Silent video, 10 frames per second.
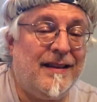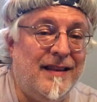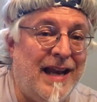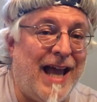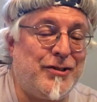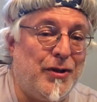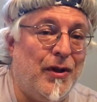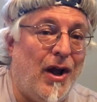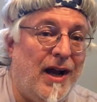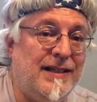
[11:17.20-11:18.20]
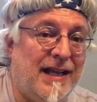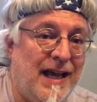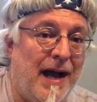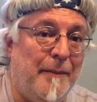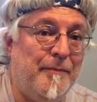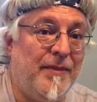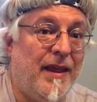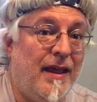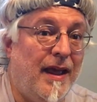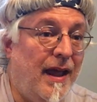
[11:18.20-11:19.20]
the National Guard to come
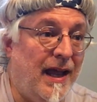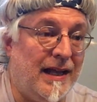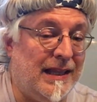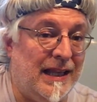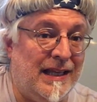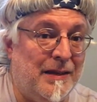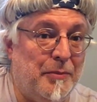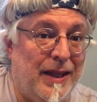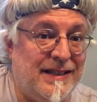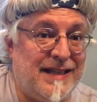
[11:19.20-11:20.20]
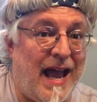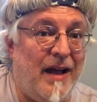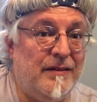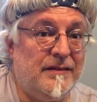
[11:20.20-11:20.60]
and clean the place out.